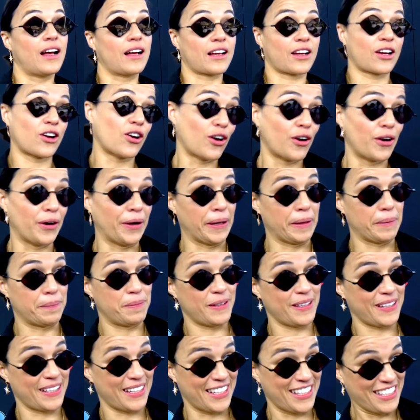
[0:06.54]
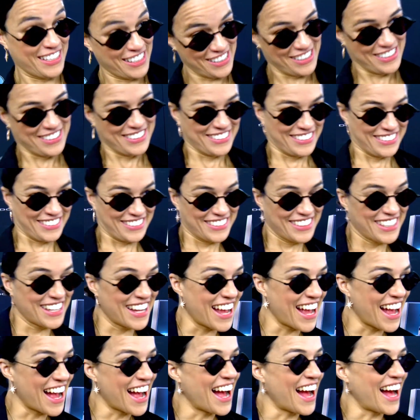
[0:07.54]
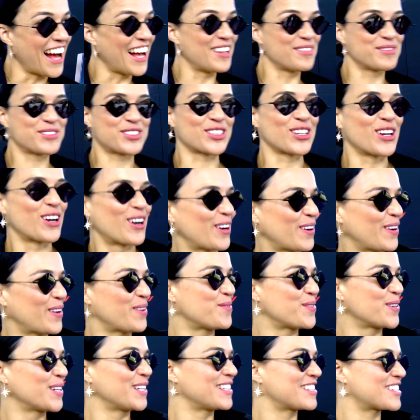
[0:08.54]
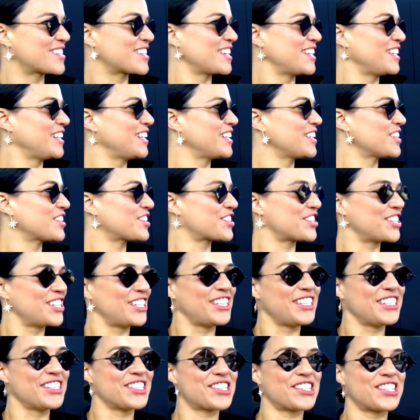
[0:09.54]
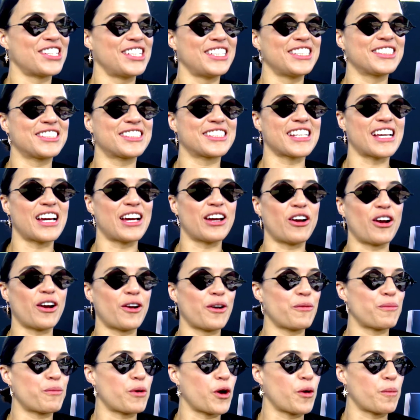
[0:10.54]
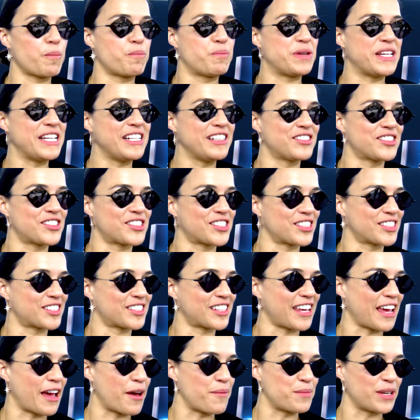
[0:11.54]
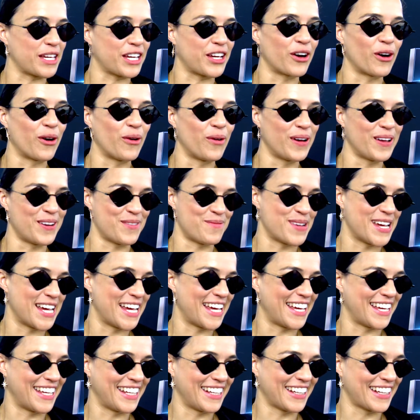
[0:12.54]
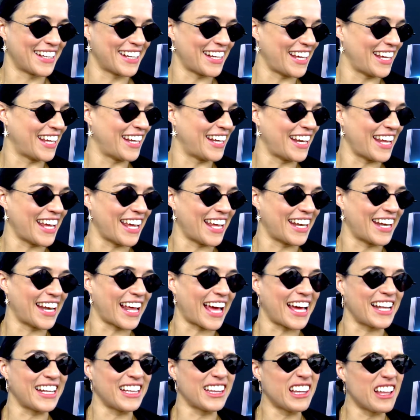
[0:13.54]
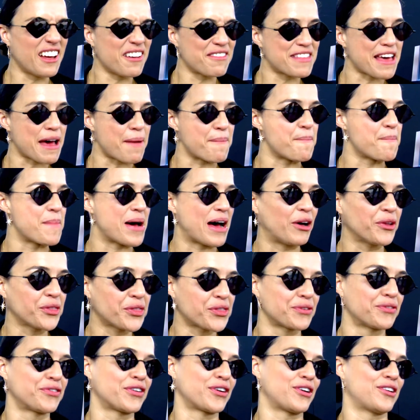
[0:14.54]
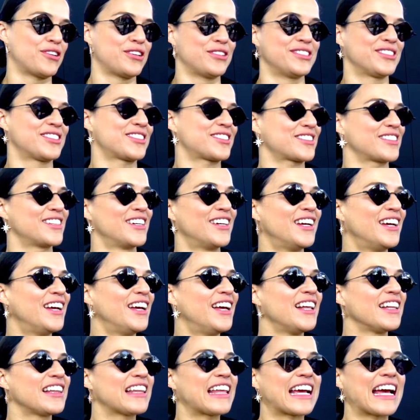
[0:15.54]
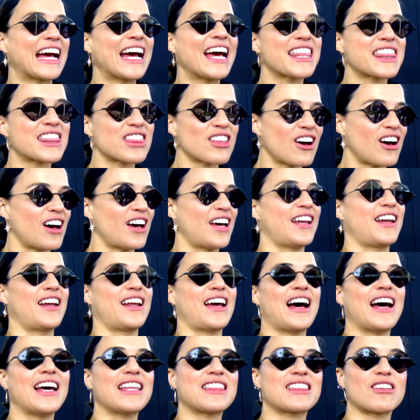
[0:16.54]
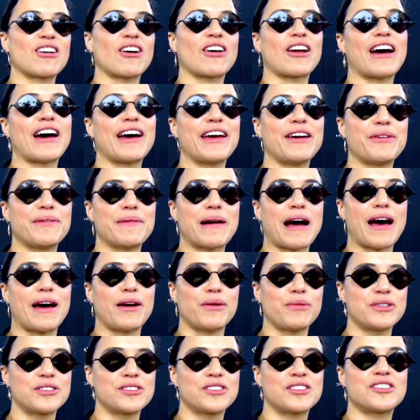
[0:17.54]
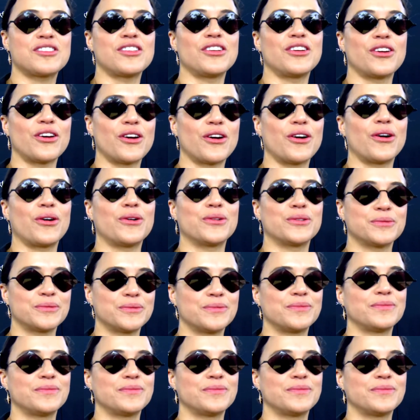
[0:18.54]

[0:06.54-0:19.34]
Cardi B. I'm sorry, but her beats just get me going, man. And I love that mouth of hers. Like I thought I was, you know,